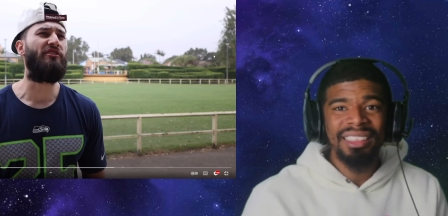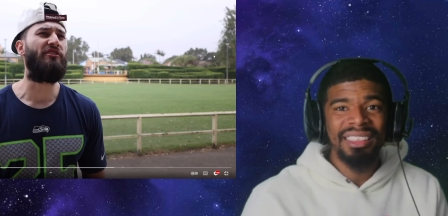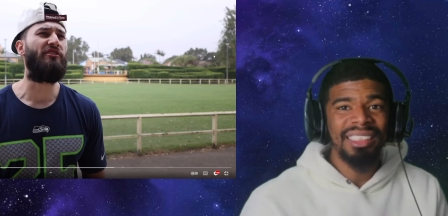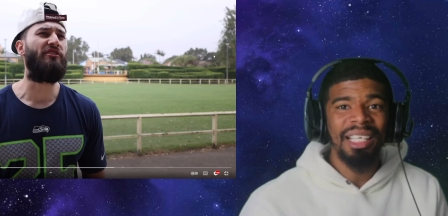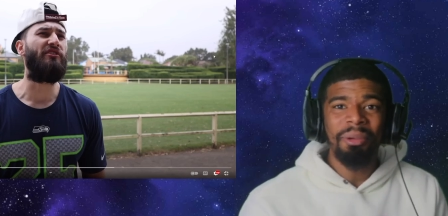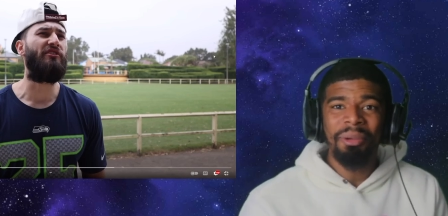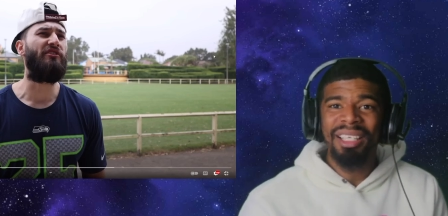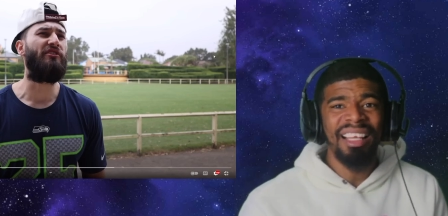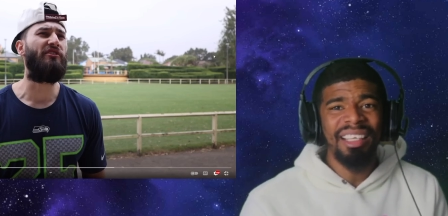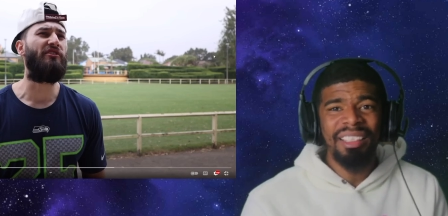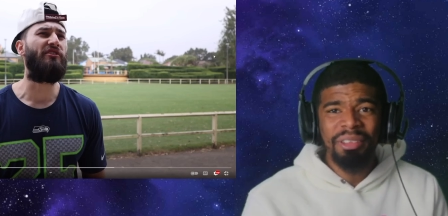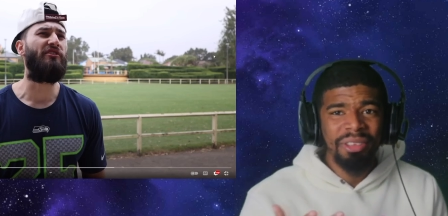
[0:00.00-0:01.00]
Speaker 1: He said, What
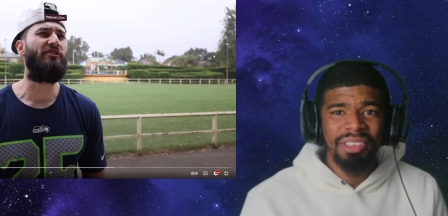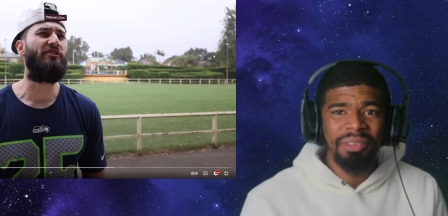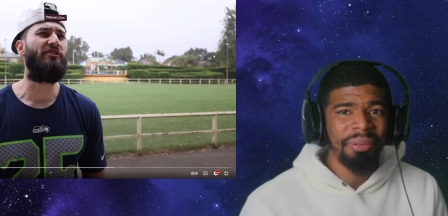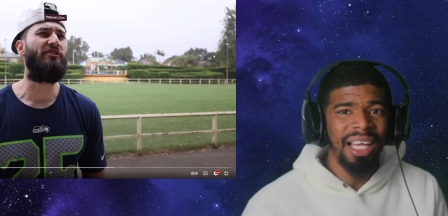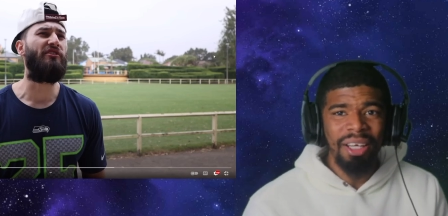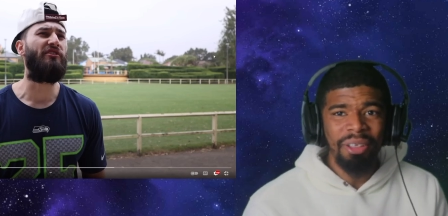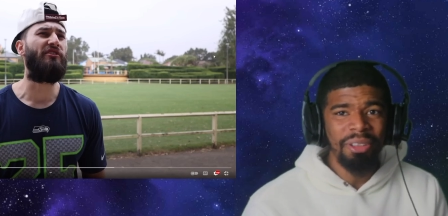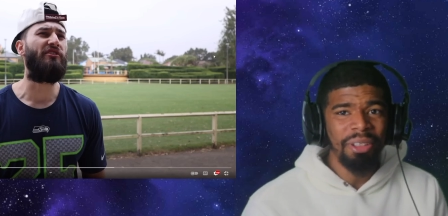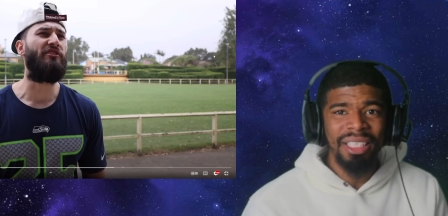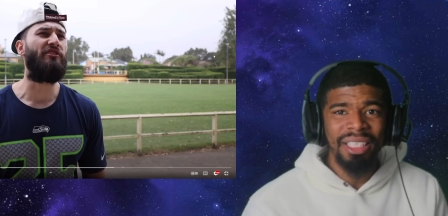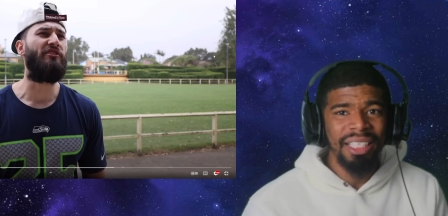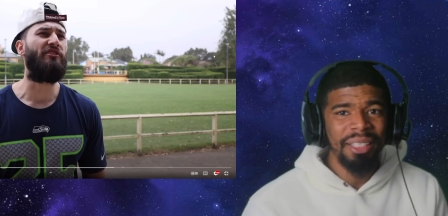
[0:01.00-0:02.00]
language you speak? I don't know
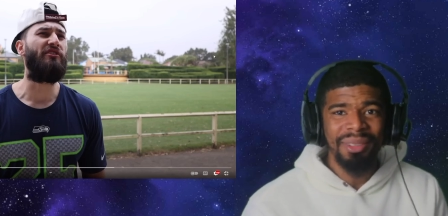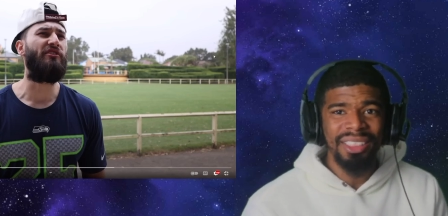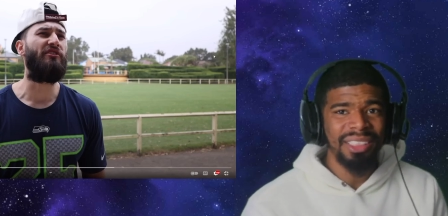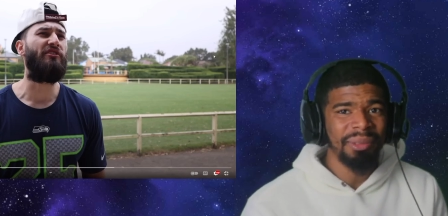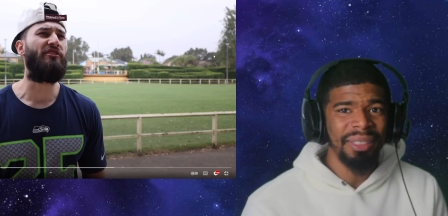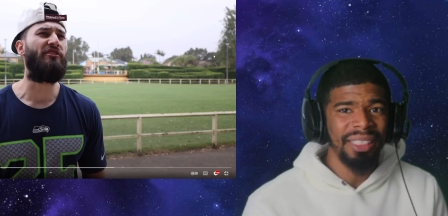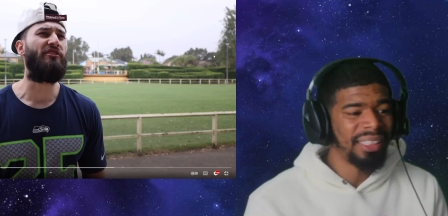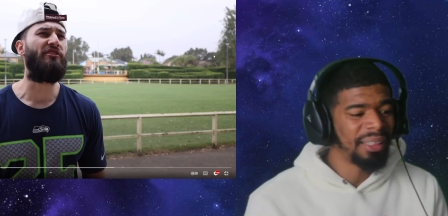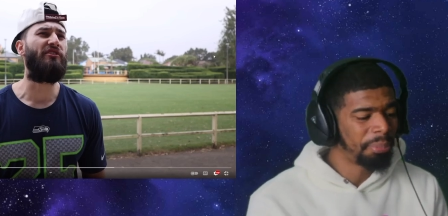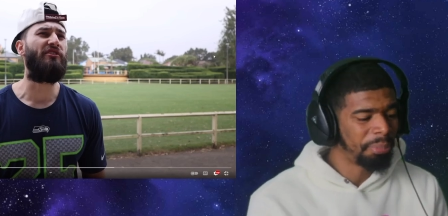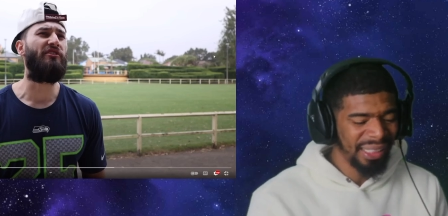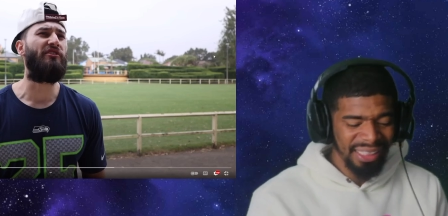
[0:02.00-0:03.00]
what language you're
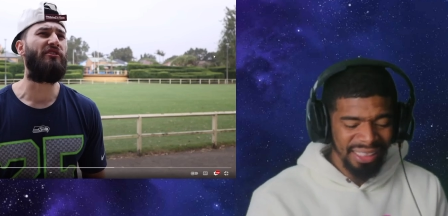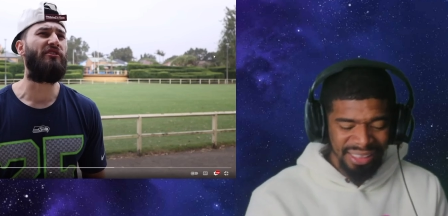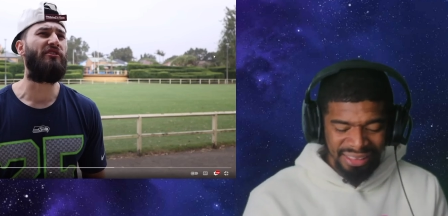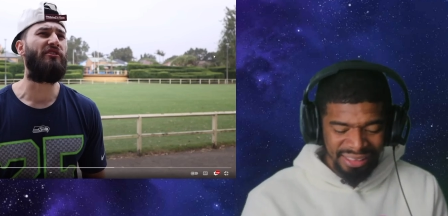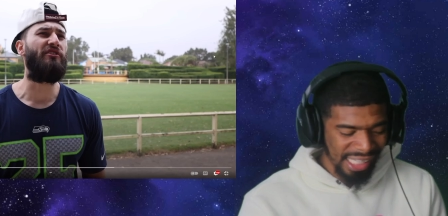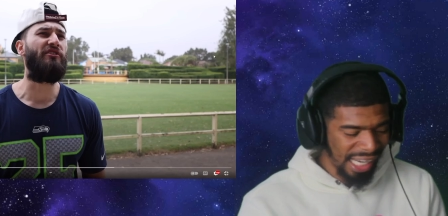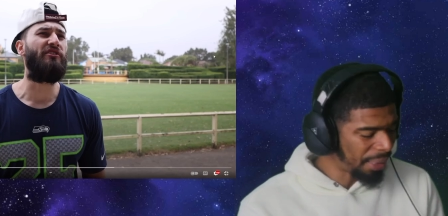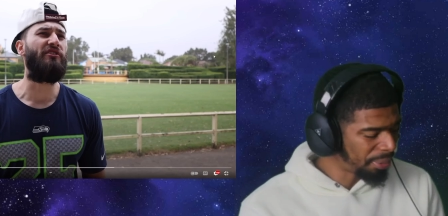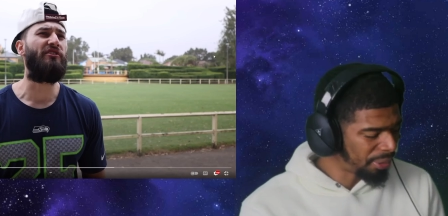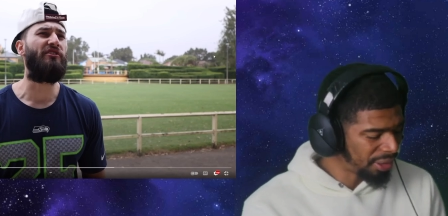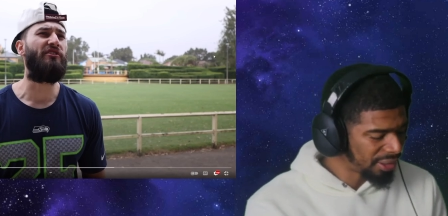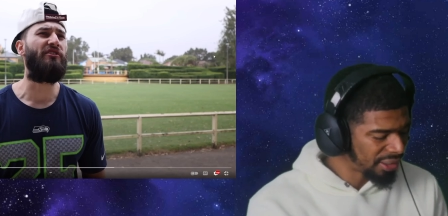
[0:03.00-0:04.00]
speaking. Pigs,
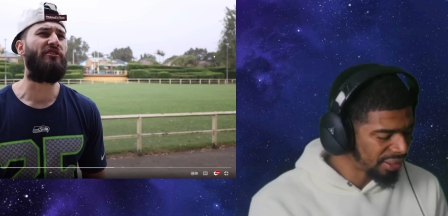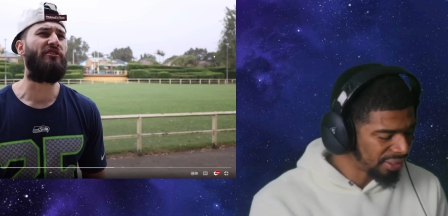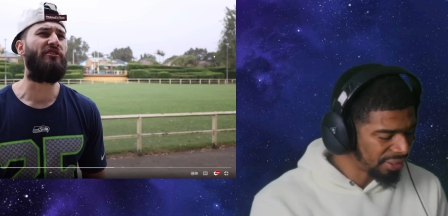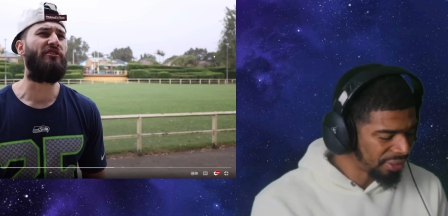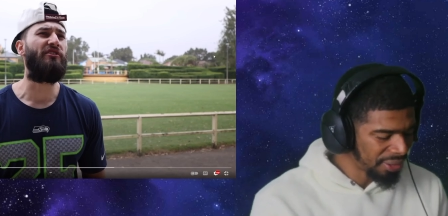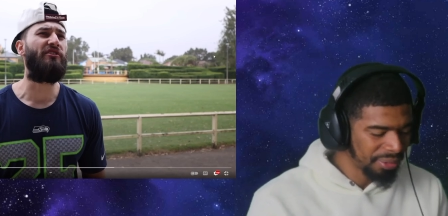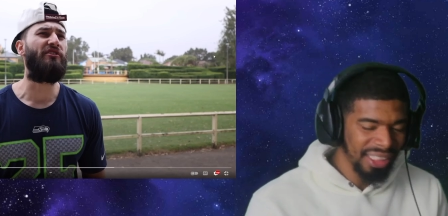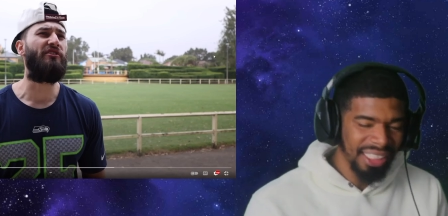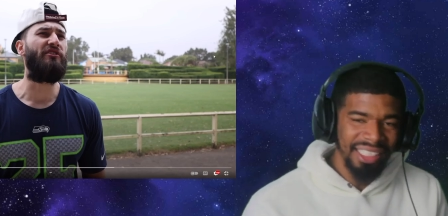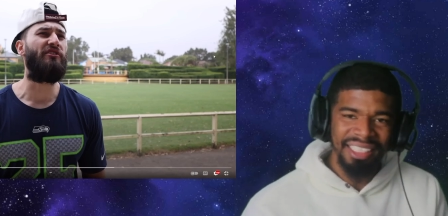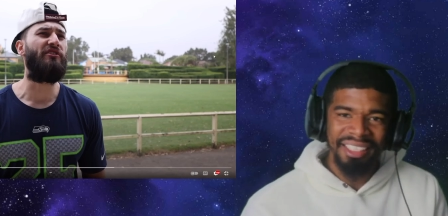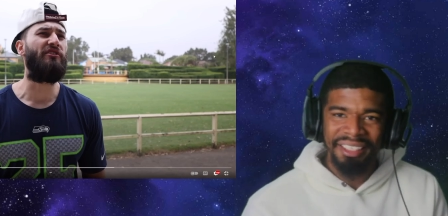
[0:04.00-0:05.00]
coppers, you know what I'm
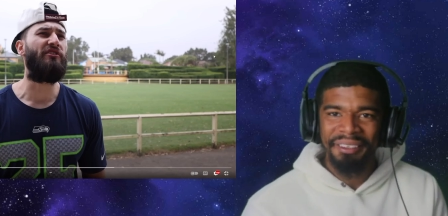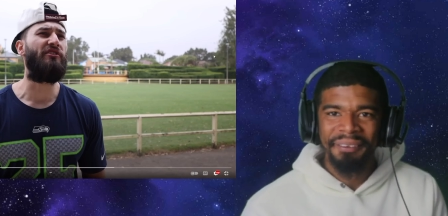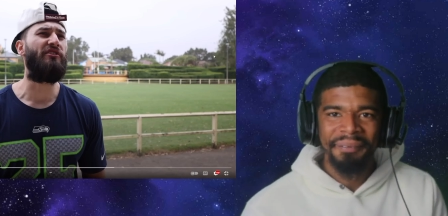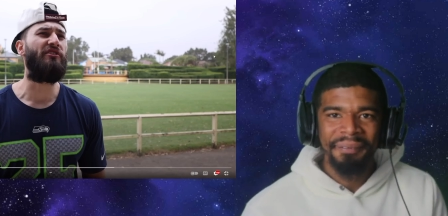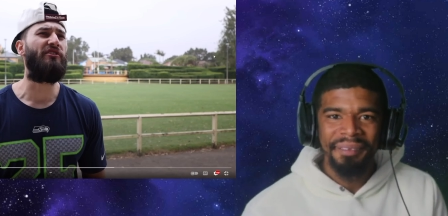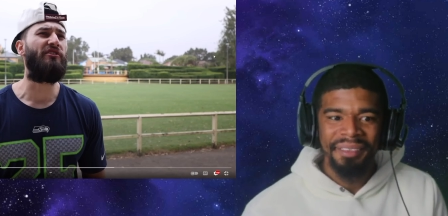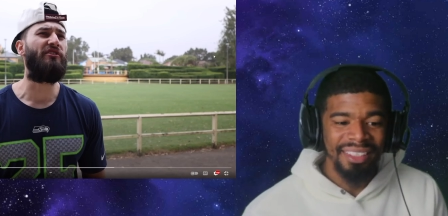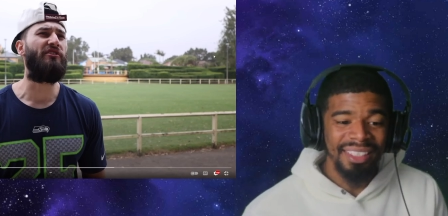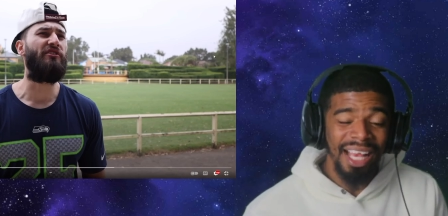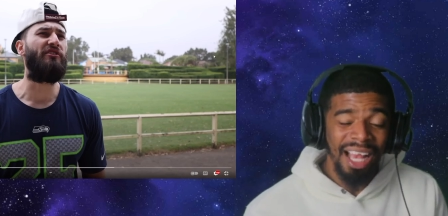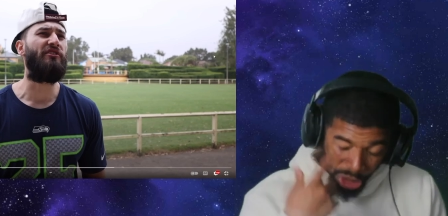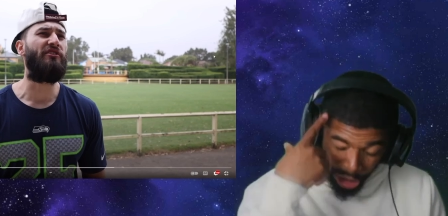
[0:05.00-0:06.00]
saying? He
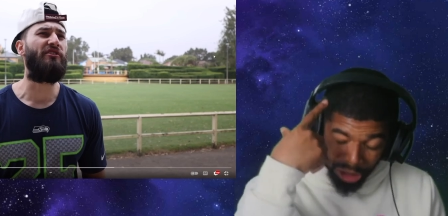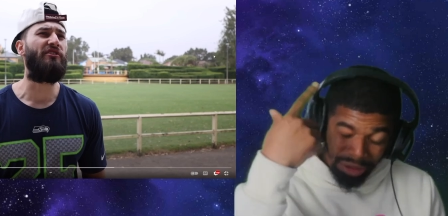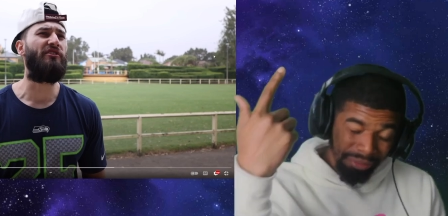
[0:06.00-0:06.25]
said, oh.